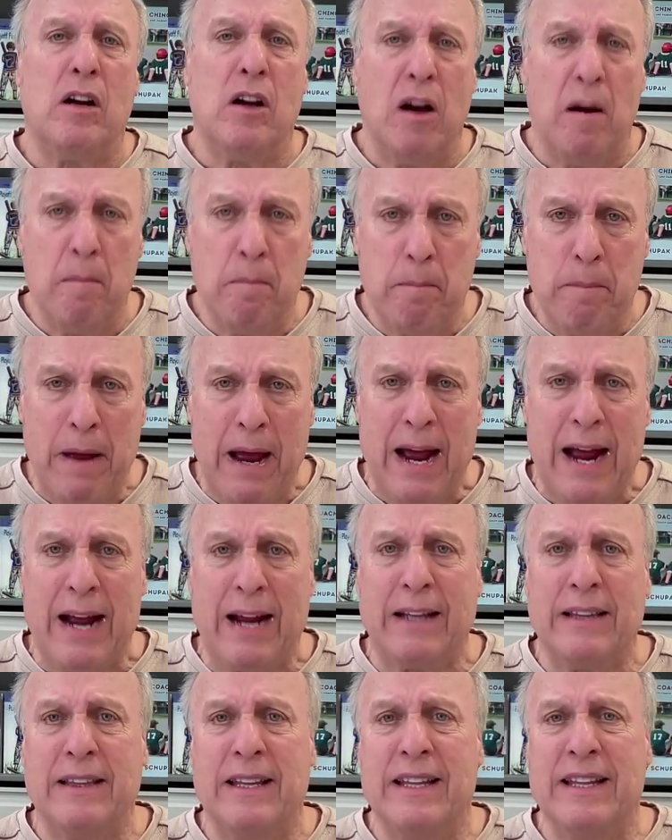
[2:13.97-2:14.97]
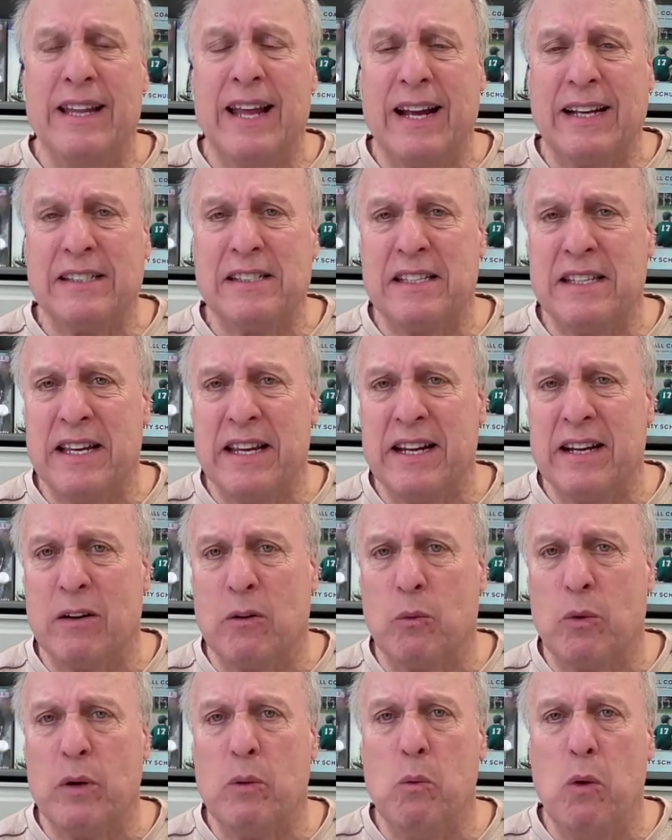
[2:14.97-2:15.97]
come back the next
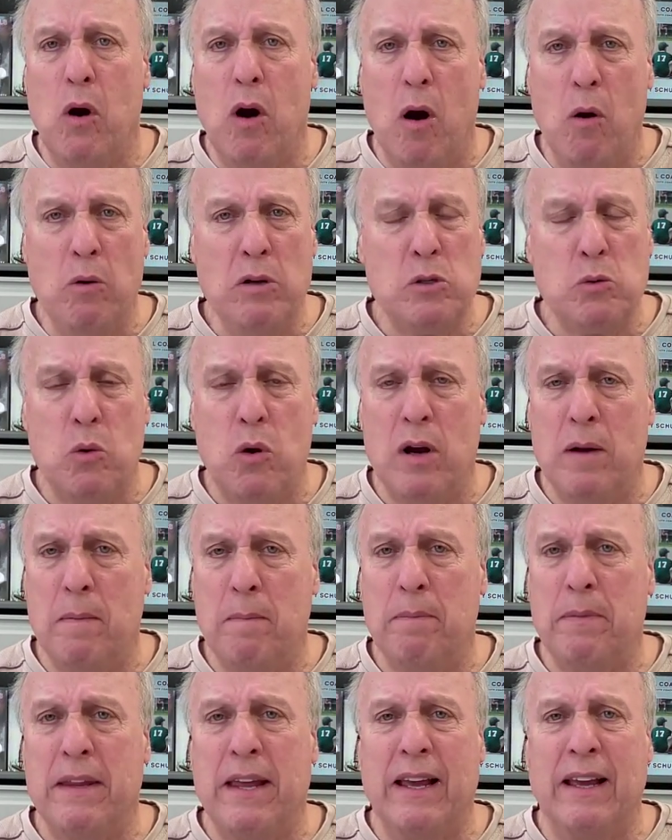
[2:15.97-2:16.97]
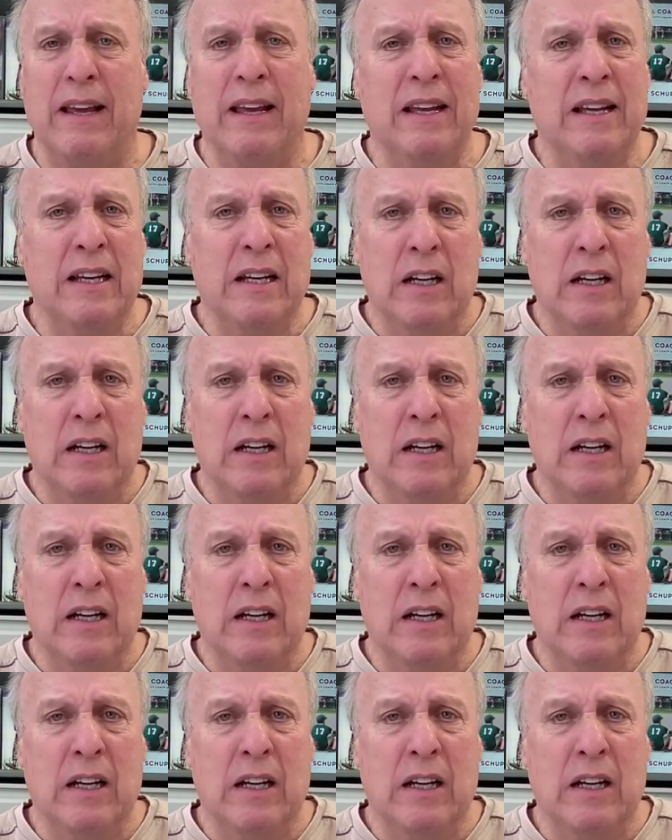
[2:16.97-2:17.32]
year. We will always want them